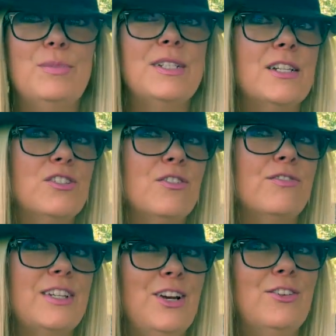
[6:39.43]
potential
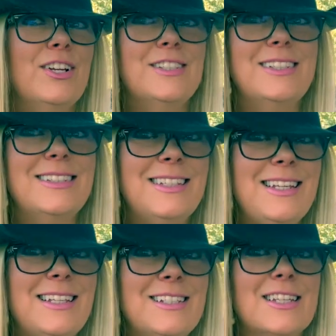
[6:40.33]
venereal
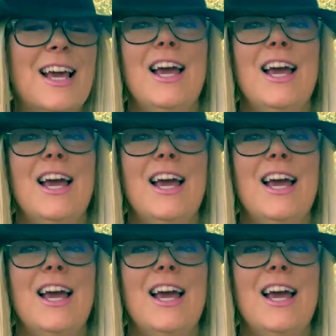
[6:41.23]
disease.